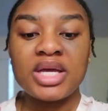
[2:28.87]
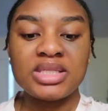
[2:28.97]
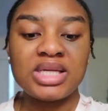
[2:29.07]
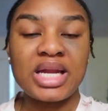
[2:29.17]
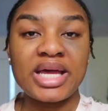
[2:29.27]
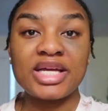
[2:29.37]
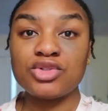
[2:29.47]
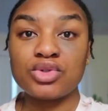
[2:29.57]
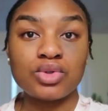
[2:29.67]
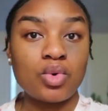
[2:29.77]
is that I
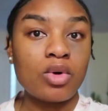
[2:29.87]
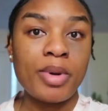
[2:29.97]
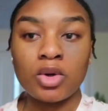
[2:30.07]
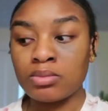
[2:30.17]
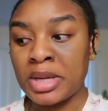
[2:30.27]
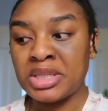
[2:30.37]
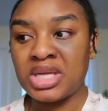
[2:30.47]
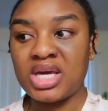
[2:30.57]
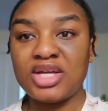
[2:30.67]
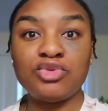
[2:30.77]
can just go about my
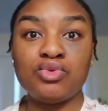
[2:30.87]
day,